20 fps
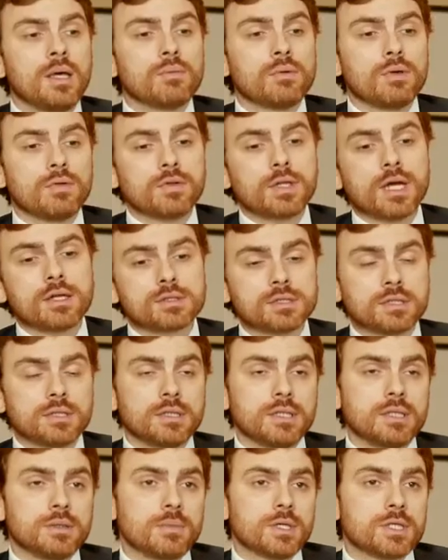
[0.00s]
We've announced
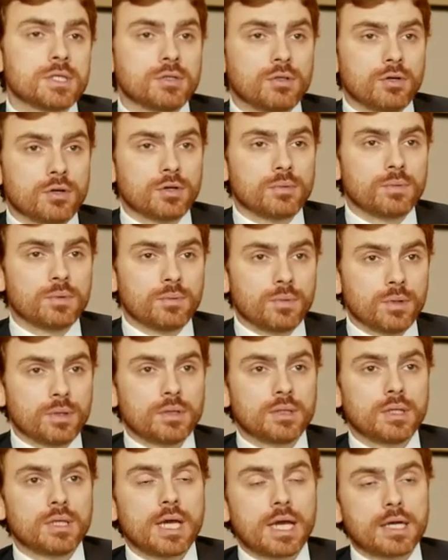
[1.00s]
in the admission document
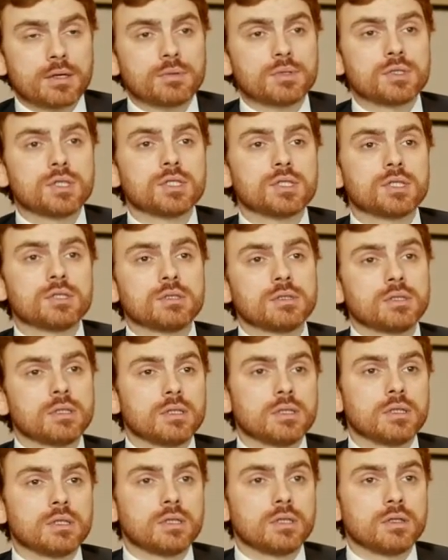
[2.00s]
with the acquisition
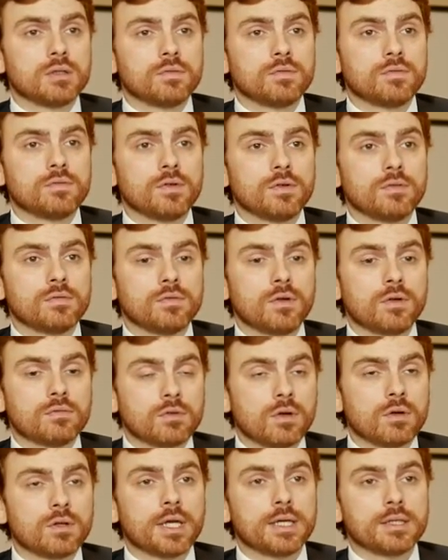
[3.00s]
of
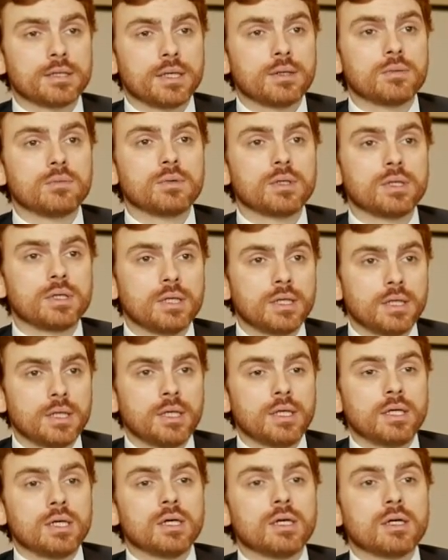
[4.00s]
Ronez that we
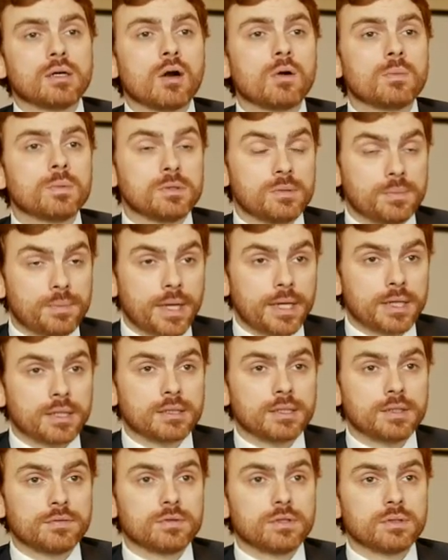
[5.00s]
are open to paying
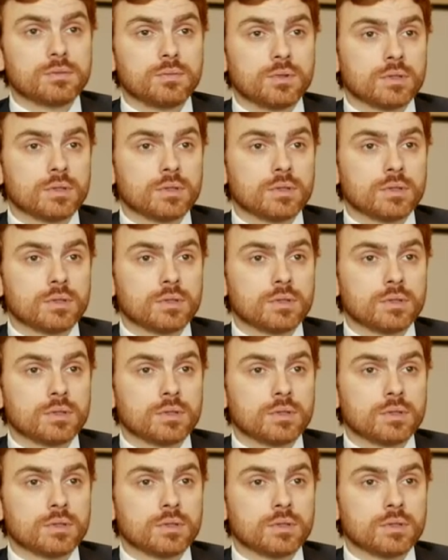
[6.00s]
a dividend.